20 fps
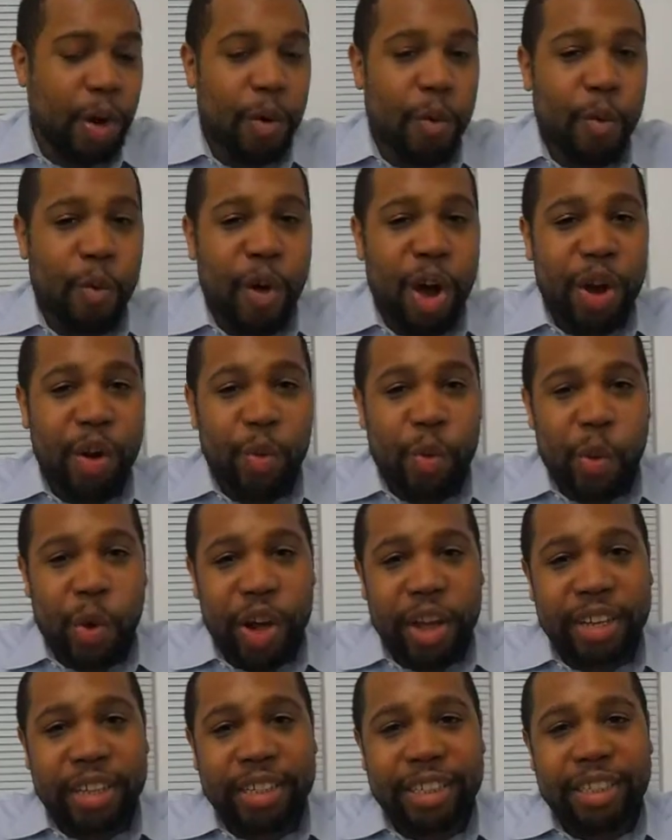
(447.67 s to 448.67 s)
what
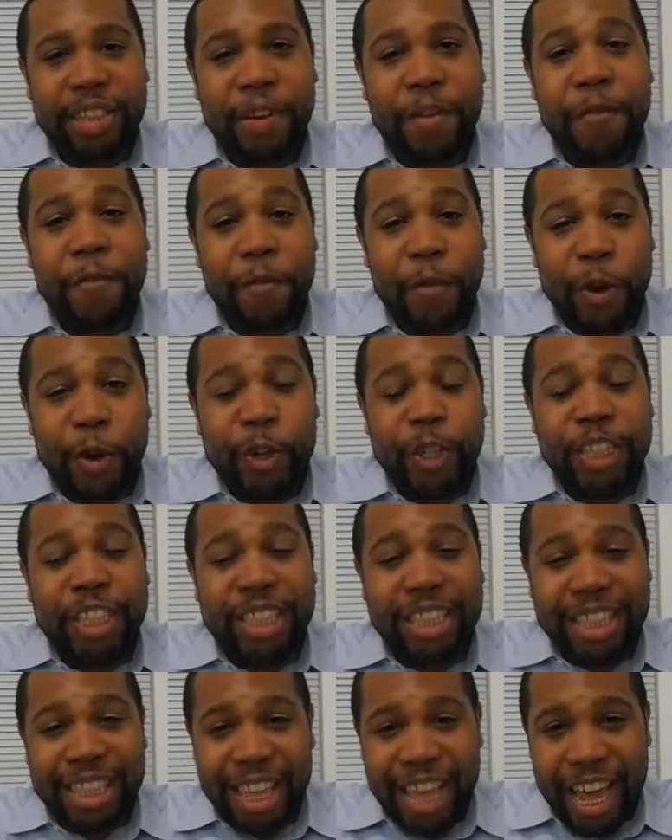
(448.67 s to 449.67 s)
was the first
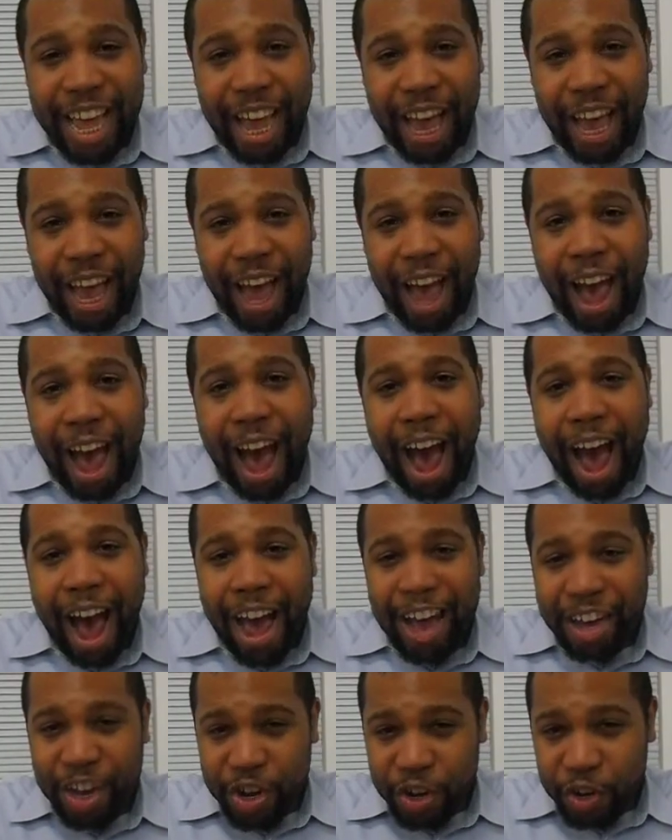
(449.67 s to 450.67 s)
thing
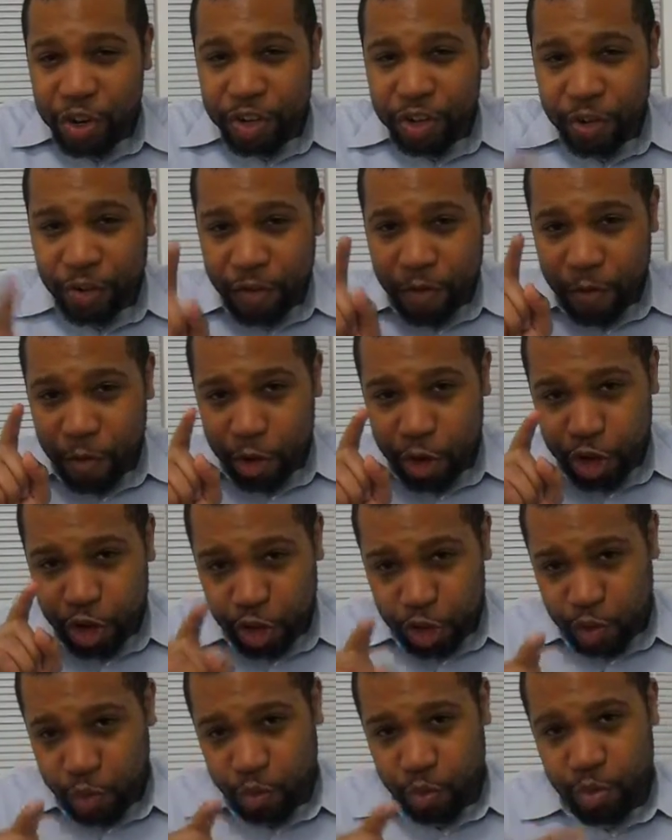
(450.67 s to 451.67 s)
I cooked for
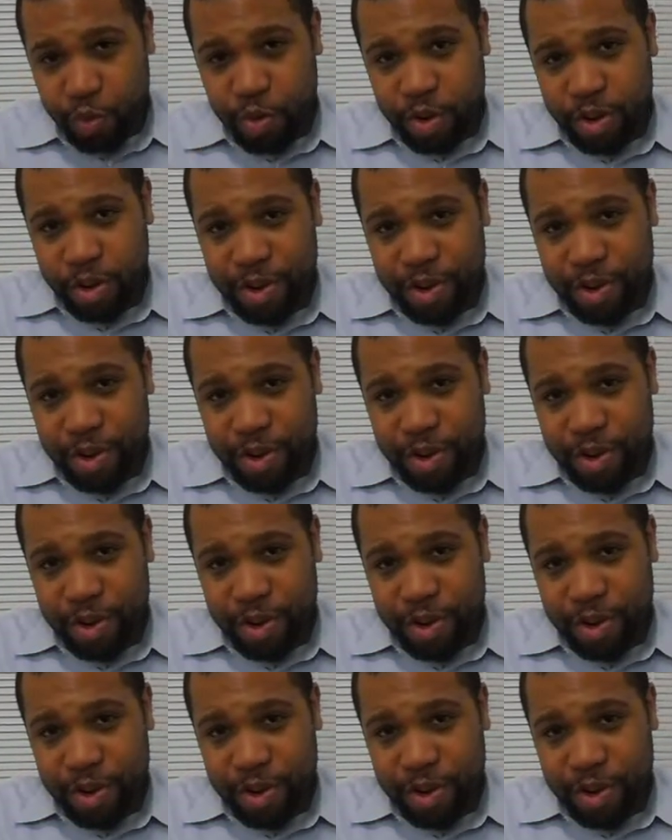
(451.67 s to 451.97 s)
you?